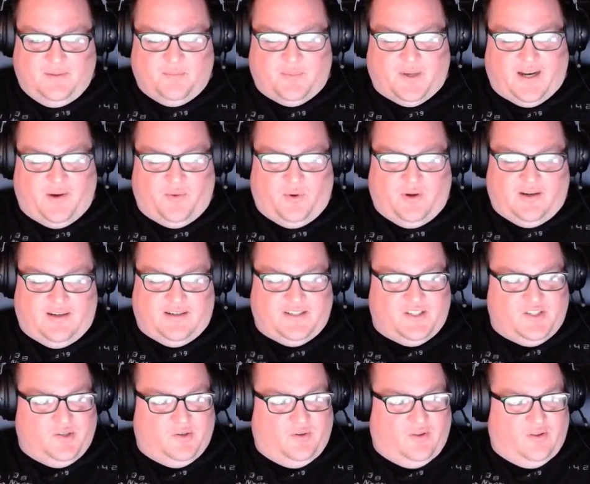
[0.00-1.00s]
But I wanted to
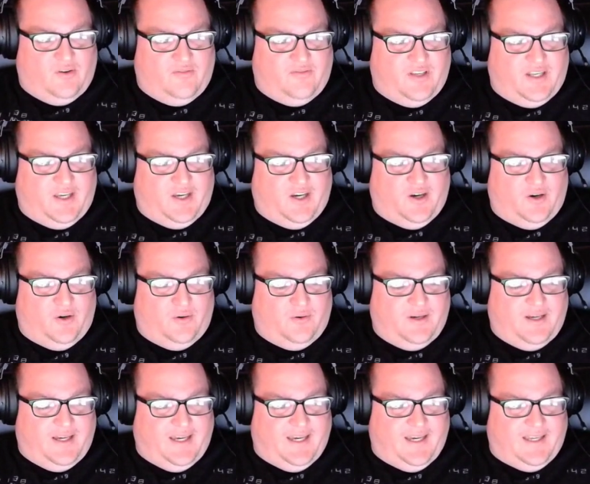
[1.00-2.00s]
do a little video
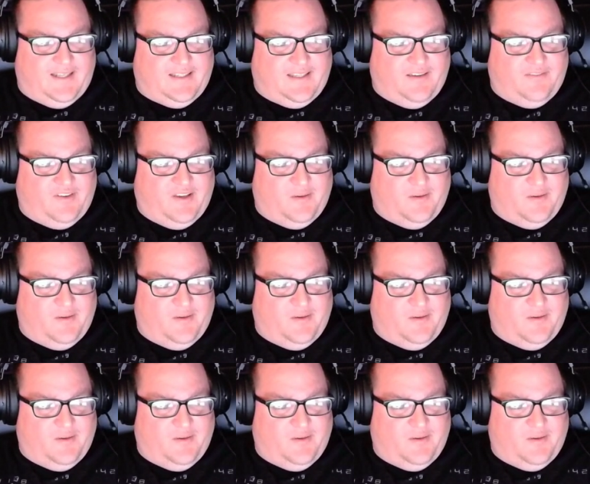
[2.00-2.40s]
and give